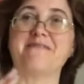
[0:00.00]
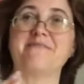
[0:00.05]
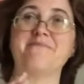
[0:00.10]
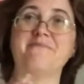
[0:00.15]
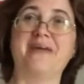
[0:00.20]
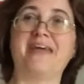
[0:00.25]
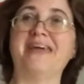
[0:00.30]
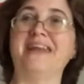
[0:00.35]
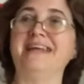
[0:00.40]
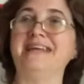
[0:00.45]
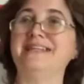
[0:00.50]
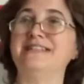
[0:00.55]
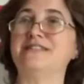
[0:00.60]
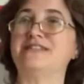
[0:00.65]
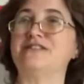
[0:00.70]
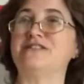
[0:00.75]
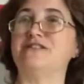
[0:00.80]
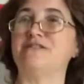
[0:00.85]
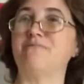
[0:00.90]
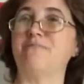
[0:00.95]

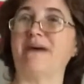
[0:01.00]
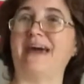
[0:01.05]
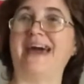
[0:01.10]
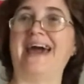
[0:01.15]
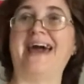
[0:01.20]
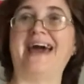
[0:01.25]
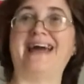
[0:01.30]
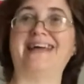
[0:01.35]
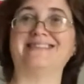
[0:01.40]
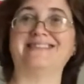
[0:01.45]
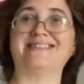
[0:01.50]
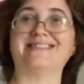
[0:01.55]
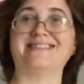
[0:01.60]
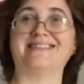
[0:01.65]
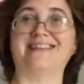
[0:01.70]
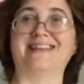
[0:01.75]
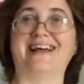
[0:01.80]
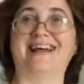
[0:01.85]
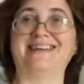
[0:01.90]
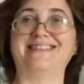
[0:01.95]
managed to pass
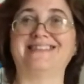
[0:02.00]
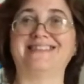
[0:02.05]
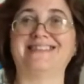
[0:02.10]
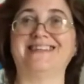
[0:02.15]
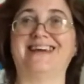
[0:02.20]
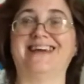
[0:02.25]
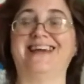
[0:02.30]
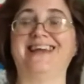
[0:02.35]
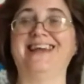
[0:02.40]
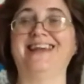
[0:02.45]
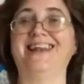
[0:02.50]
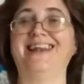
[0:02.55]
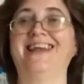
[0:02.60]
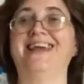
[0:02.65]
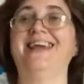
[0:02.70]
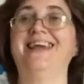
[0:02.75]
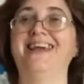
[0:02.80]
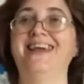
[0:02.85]
last night,